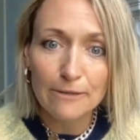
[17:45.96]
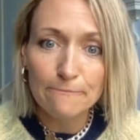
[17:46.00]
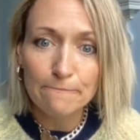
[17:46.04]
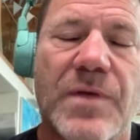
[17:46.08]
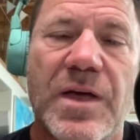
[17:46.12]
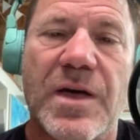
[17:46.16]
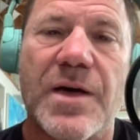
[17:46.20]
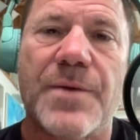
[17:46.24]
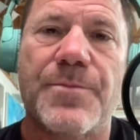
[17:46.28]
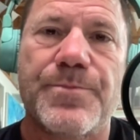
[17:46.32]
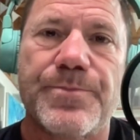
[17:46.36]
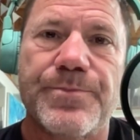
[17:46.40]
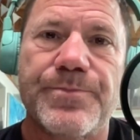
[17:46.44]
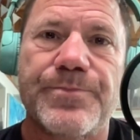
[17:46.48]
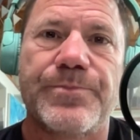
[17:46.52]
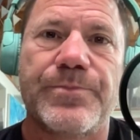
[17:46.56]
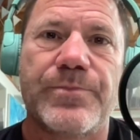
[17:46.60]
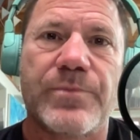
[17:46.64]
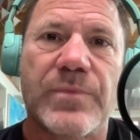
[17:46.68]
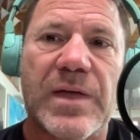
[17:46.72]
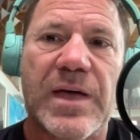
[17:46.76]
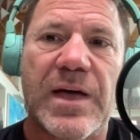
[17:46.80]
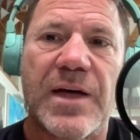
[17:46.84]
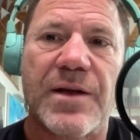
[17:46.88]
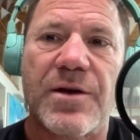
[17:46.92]
Yeah.
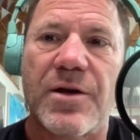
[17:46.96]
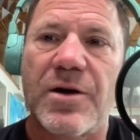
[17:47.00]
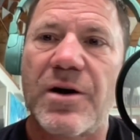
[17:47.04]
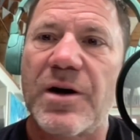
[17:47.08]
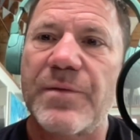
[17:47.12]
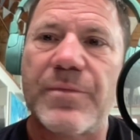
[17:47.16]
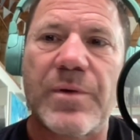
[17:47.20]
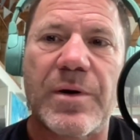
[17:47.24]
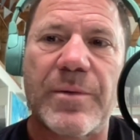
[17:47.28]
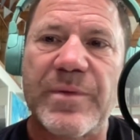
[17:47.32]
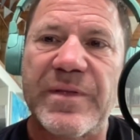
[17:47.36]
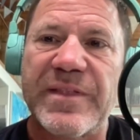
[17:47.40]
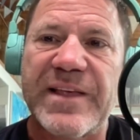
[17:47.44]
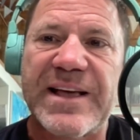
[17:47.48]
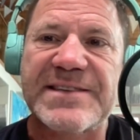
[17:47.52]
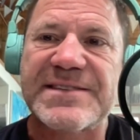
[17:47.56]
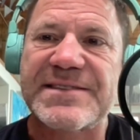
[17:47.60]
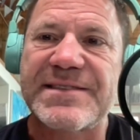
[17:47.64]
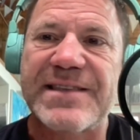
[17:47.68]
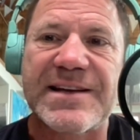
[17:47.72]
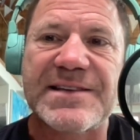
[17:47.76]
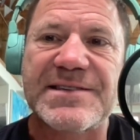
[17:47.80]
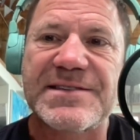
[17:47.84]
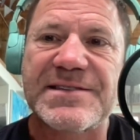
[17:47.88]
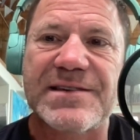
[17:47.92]
Yeah. No, I mean,
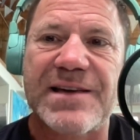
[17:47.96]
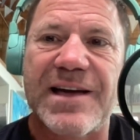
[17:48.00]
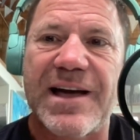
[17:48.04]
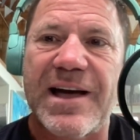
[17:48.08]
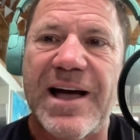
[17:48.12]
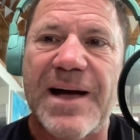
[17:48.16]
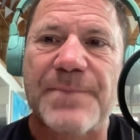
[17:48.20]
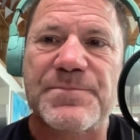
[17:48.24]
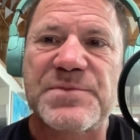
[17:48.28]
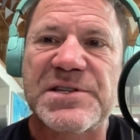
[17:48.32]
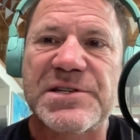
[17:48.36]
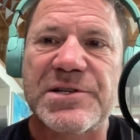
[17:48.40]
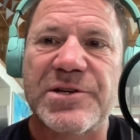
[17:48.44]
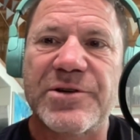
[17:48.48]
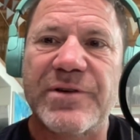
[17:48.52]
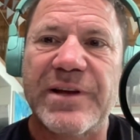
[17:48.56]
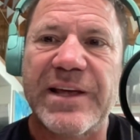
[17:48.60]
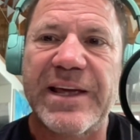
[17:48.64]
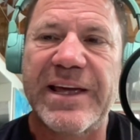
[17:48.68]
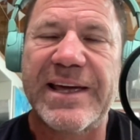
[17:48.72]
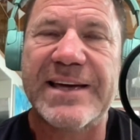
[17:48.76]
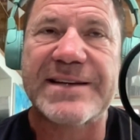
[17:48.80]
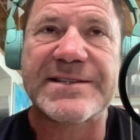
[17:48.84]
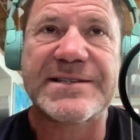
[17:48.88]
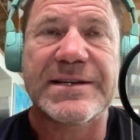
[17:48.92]
that's
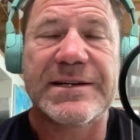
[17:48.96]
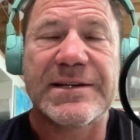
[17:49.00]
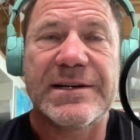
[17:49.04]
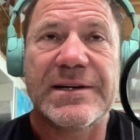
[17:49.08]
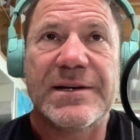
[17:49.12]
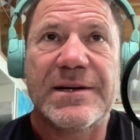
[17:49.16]
absolutely it.